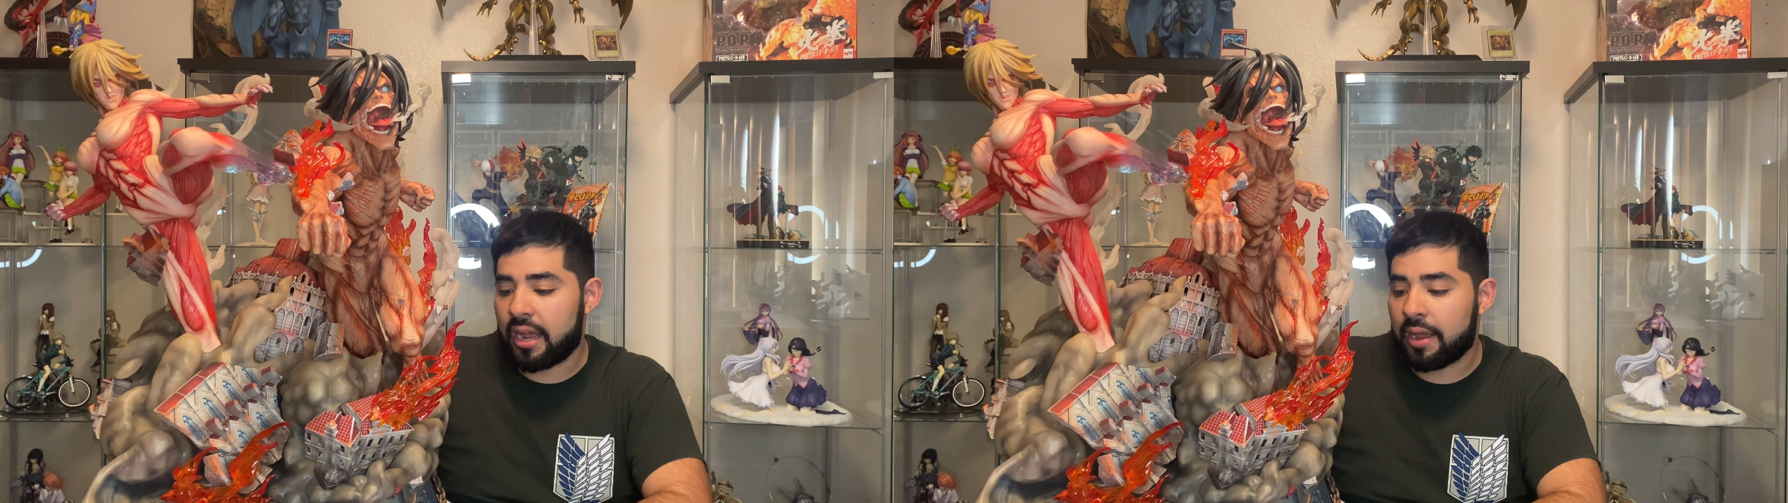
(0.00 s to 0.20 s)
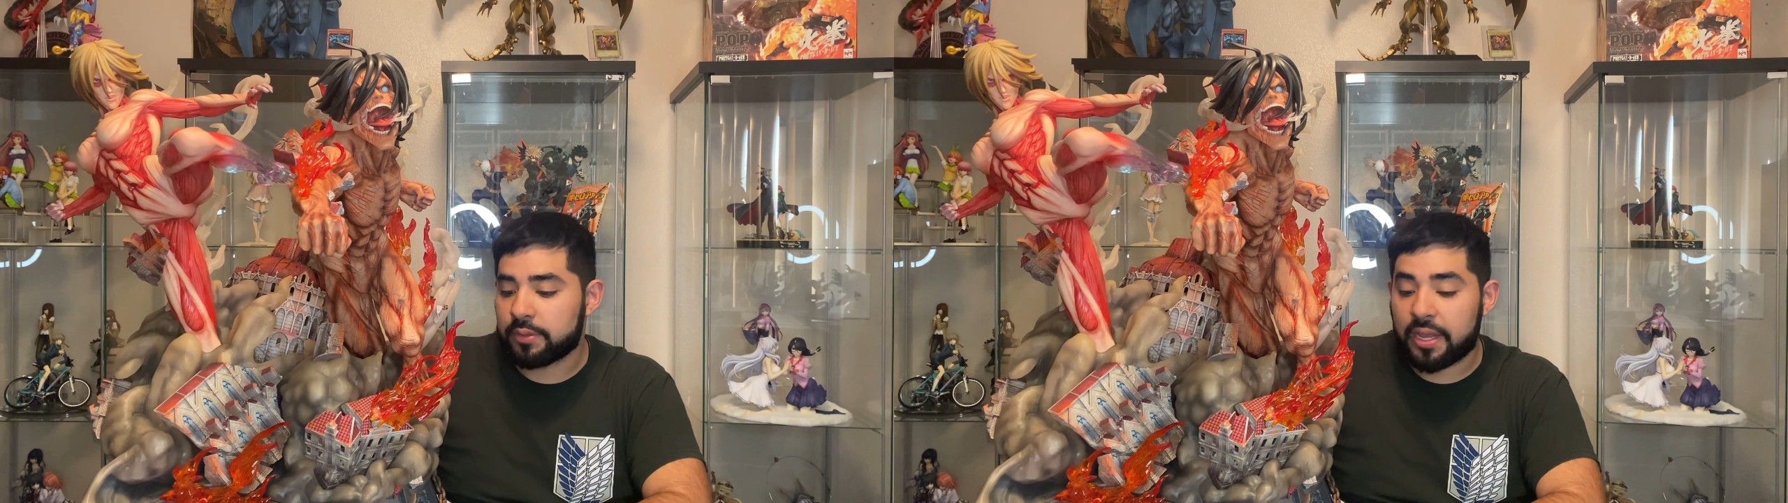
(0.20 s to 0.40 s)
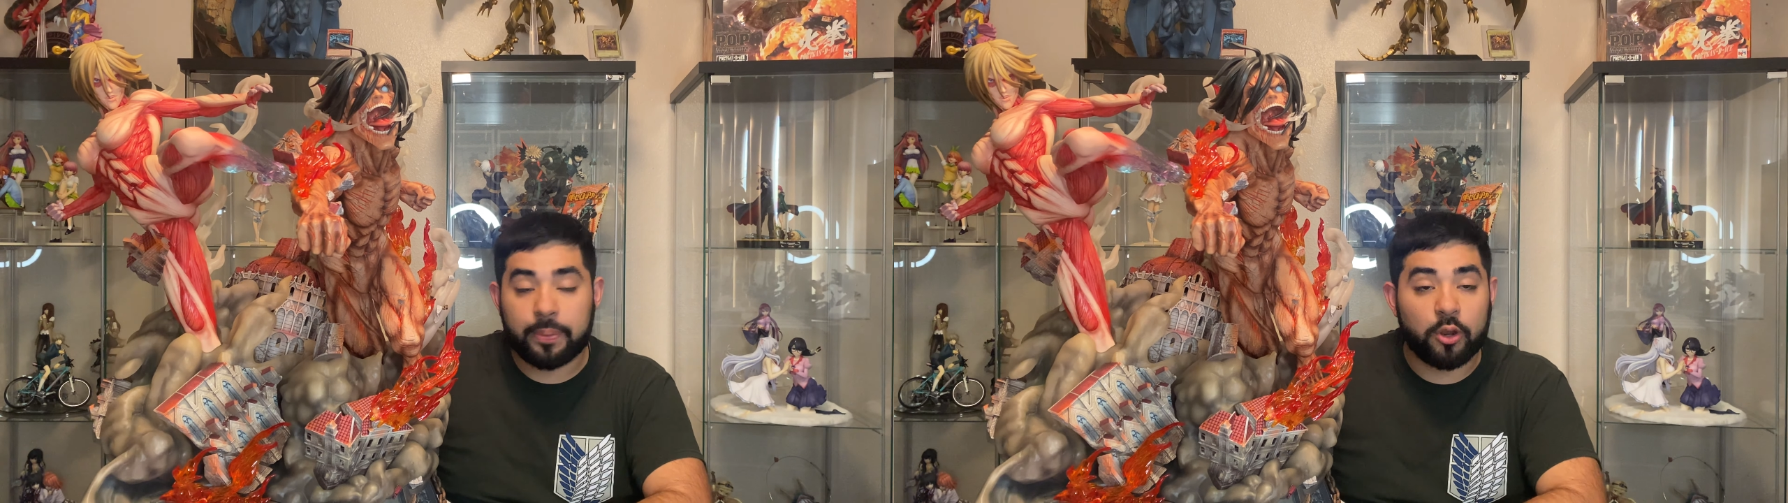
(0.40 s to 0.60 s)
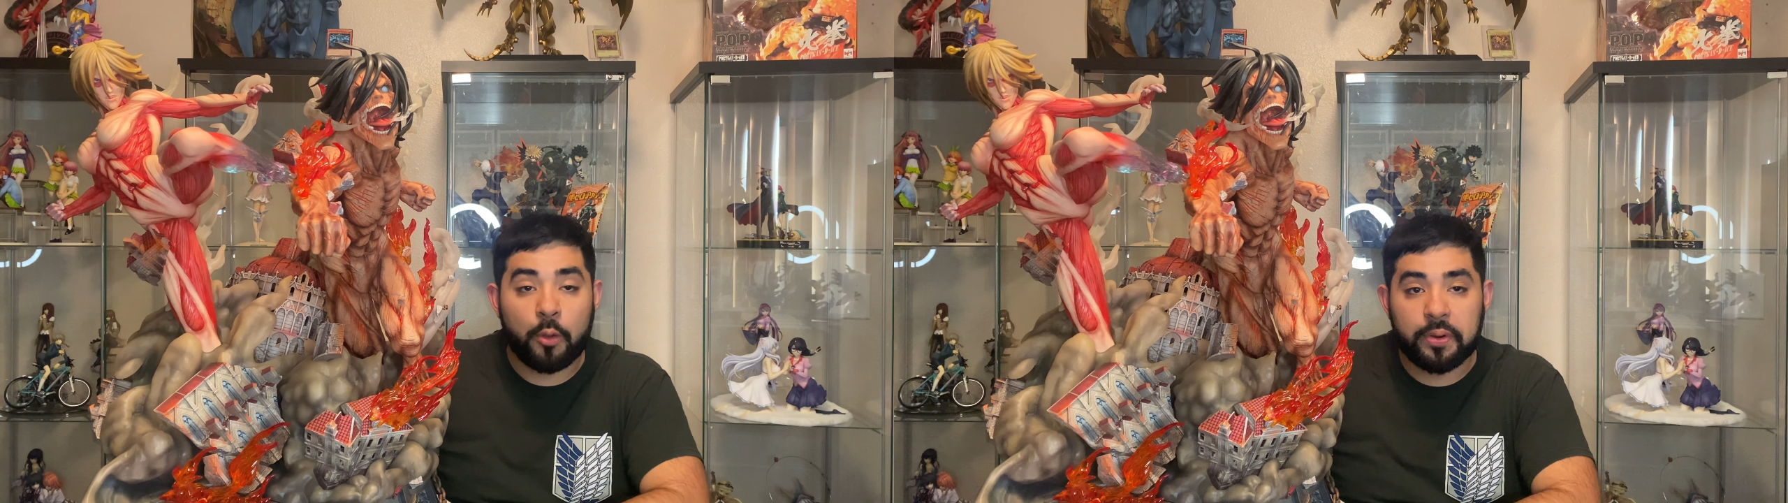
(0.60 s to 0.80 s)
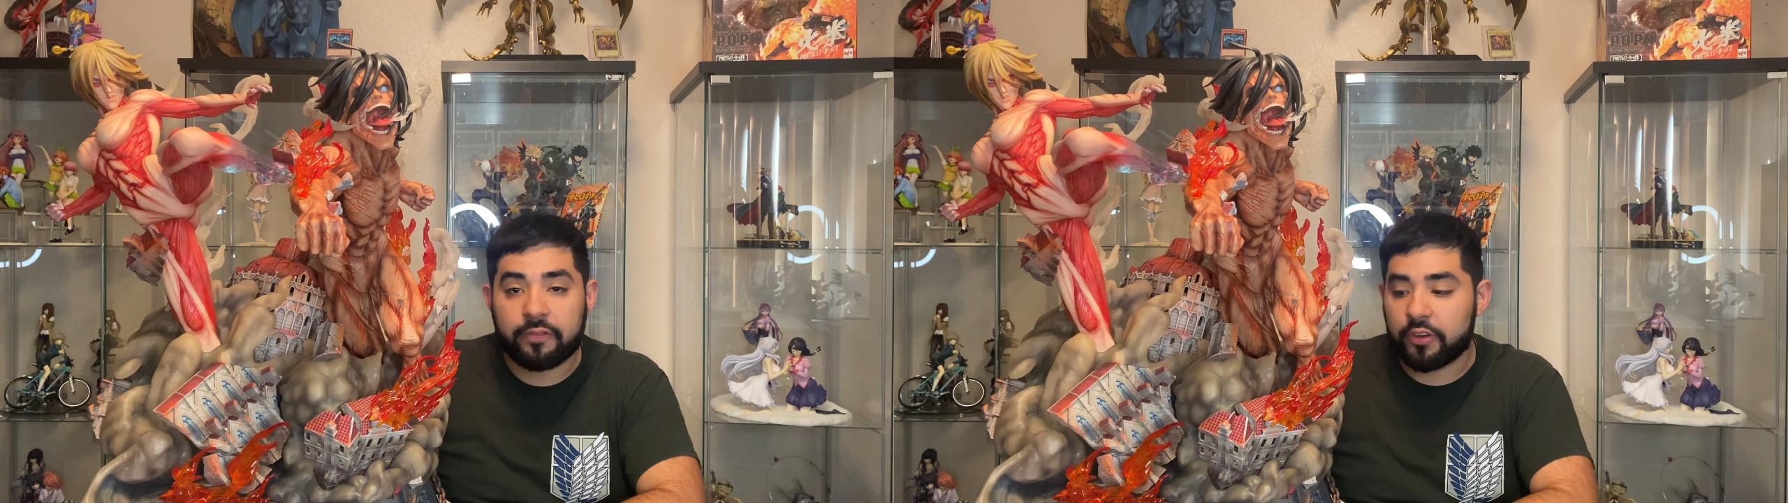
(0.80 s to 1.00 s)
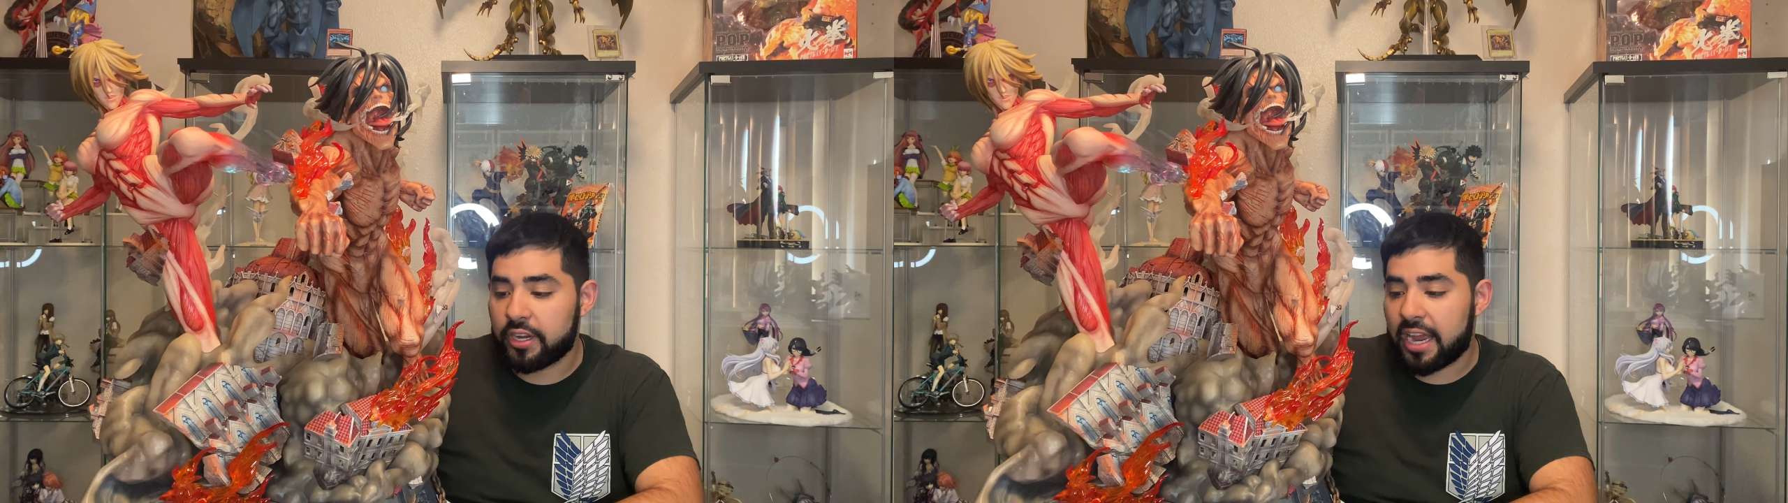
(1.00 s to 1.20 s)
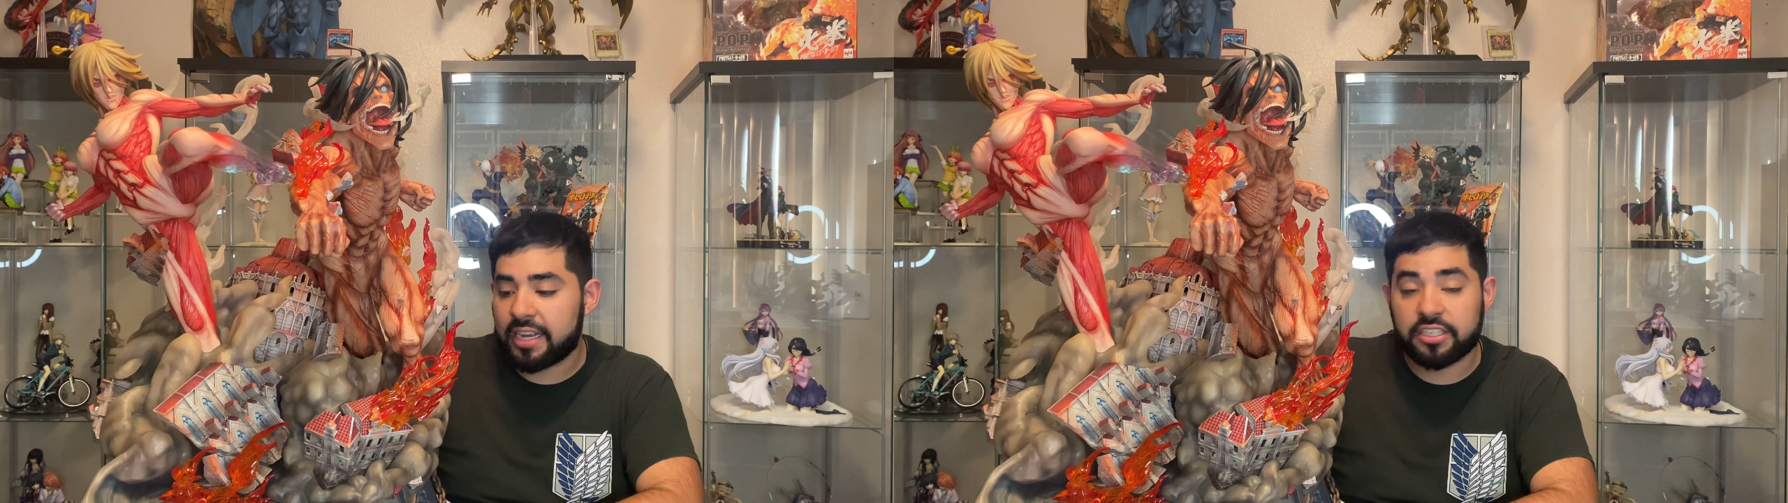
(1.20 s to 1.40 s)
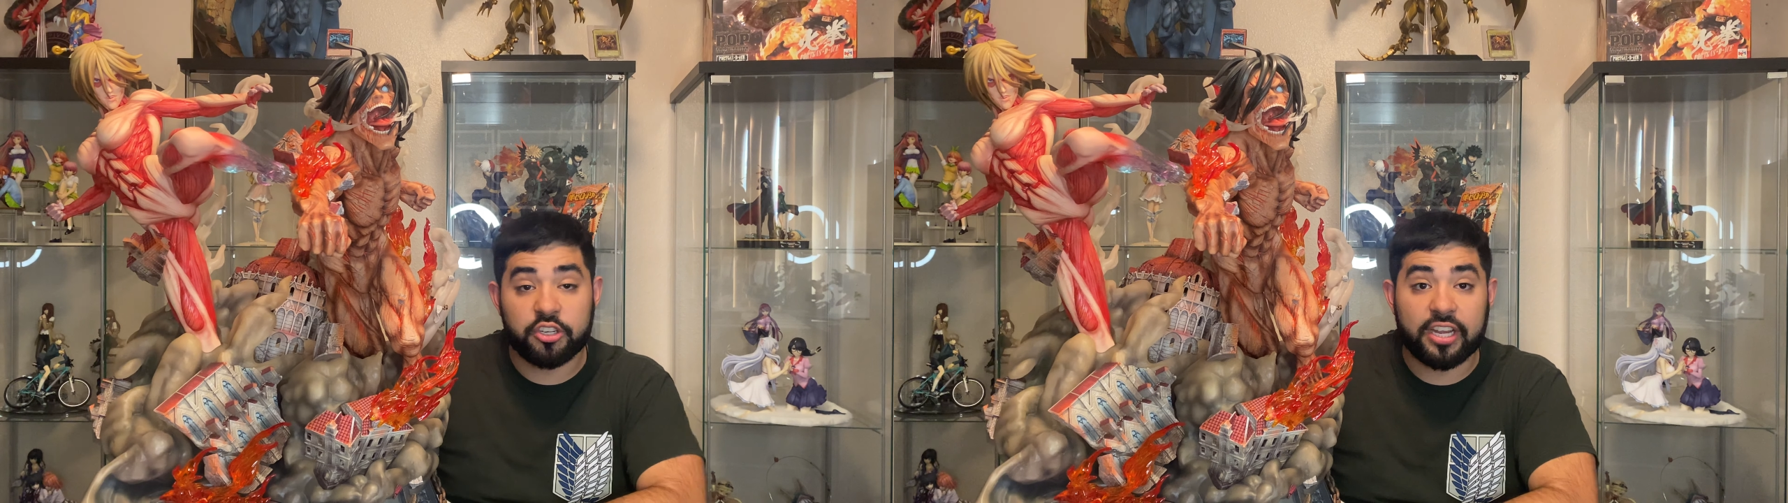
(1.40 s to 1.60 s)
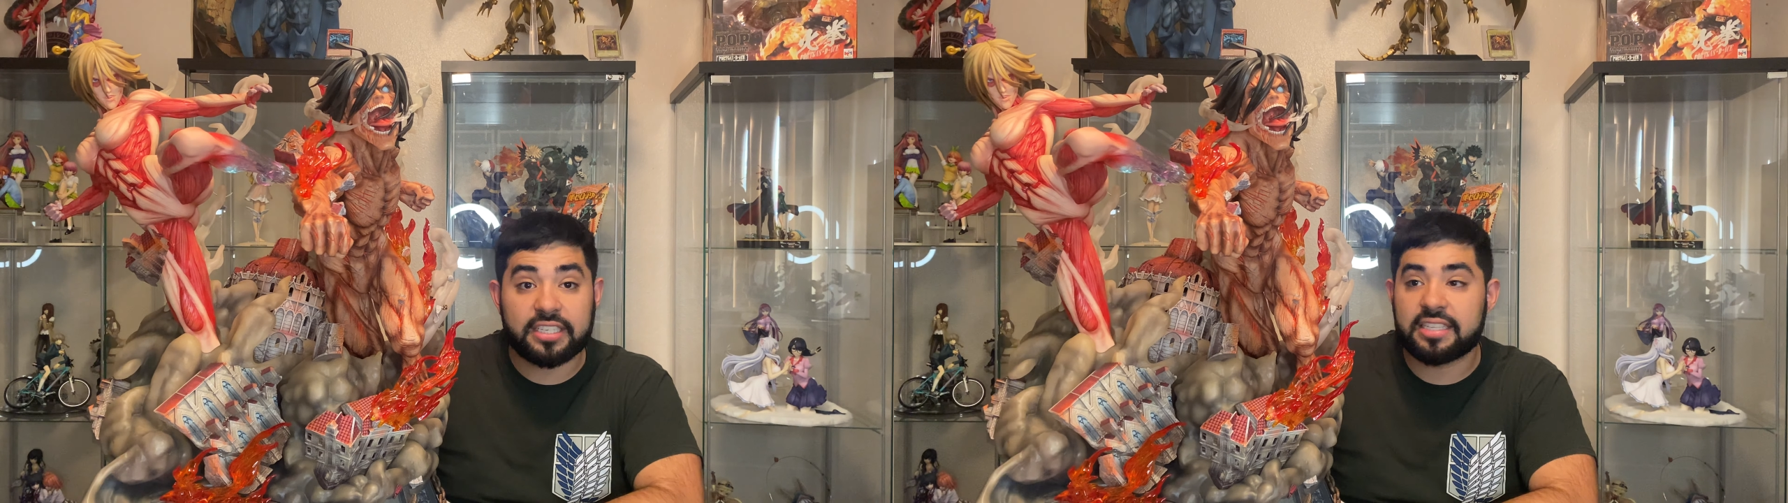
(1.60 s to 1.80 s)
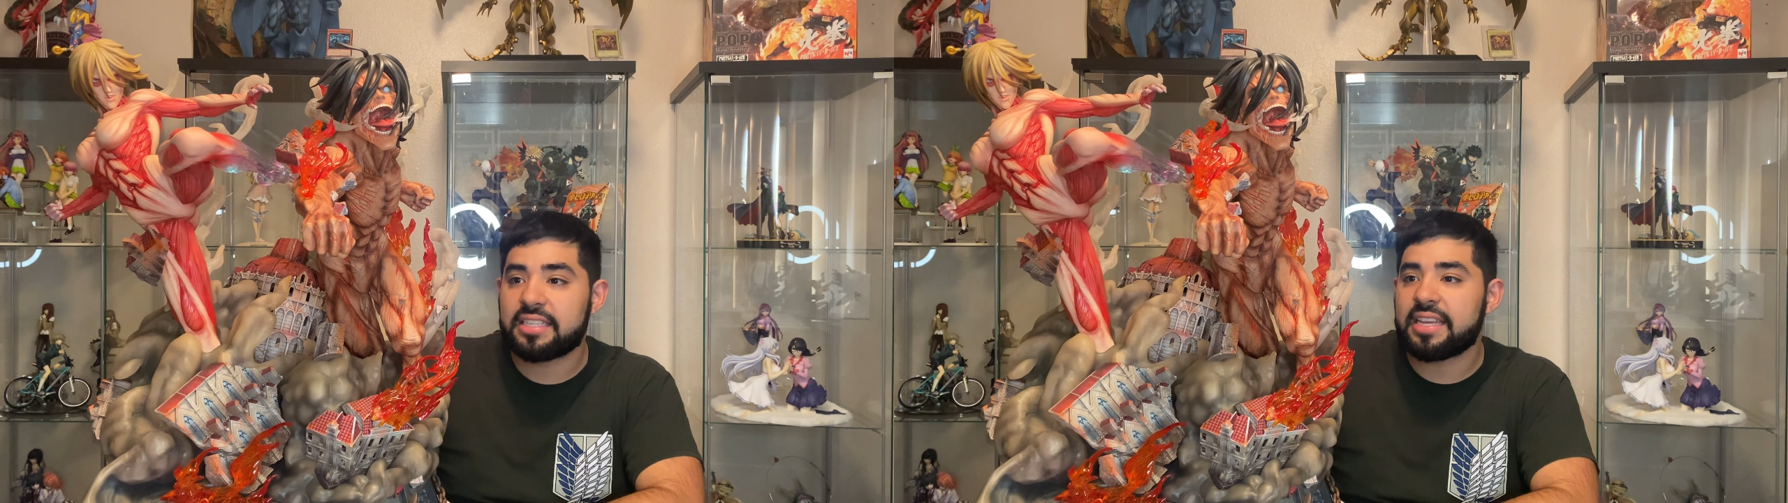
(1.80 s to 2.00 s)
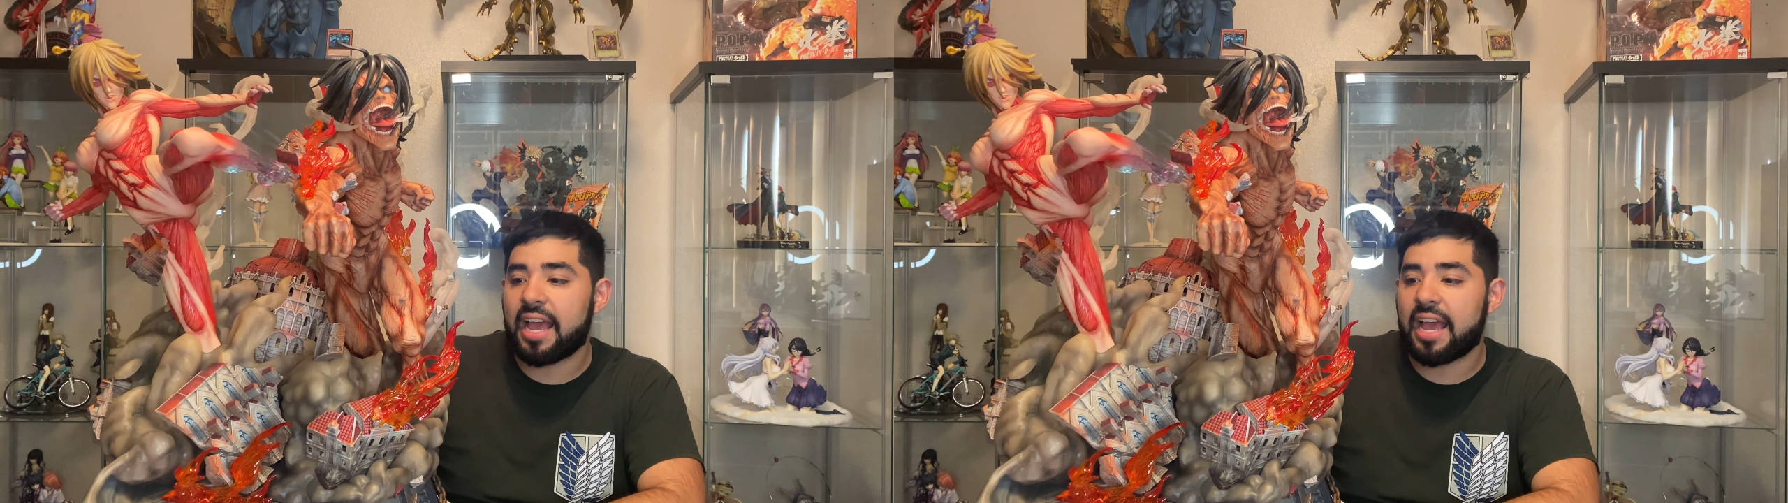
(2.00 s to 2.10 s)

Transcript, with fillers: I was able to open it for you guys, and you guys can see